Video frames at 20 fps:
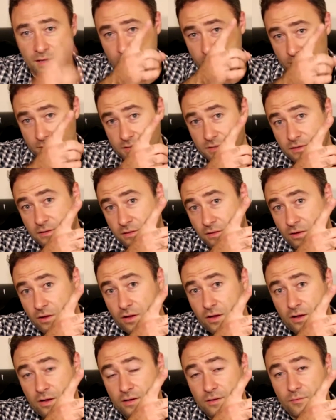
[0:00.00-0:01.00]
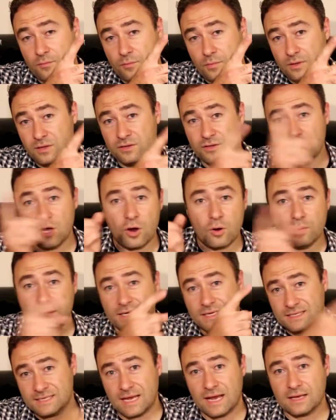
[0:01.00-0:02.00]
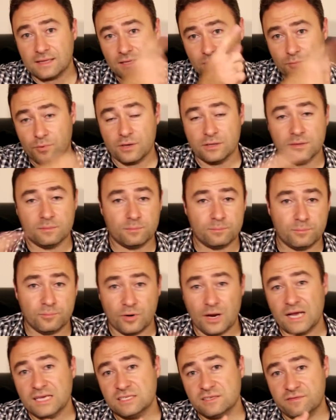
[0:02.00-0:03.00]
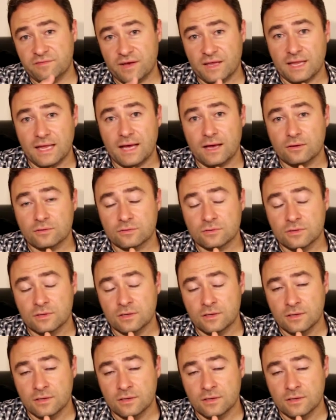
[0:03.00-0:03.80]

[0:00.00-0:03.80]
but the claw will know exactly where the prize fell out.